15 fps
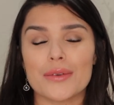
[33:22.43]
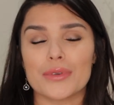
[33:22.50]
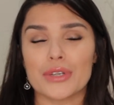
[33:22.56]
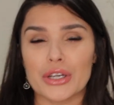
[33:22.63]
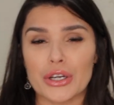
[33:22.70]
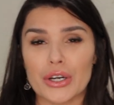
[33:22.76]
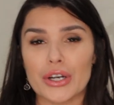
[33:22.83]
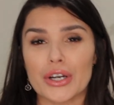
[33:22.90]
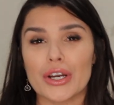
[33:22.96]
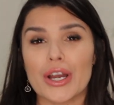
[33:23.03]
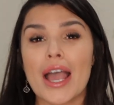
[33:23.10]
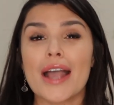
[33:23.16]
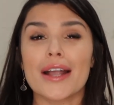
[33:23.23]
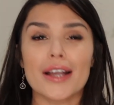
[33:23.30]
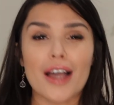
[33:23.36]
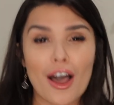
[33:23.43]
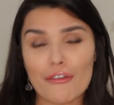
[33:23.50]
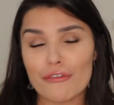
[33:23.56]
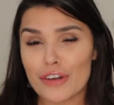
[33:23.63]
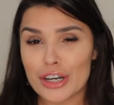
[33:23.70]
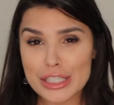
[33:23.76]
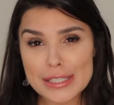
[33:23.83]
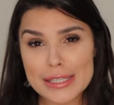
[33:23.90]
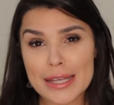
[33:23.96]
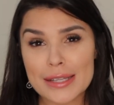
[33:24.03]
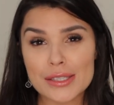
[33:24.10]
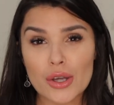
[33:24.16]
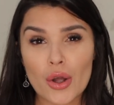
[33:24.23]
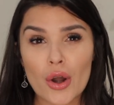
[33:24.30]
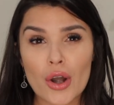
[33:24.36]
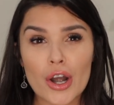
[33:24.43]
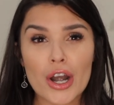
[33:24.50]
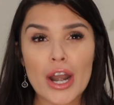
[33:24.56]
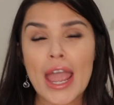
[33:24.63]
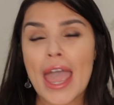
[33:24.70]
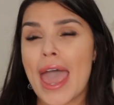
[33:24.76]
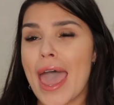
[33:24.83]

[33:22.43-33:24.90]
your comfort scents are.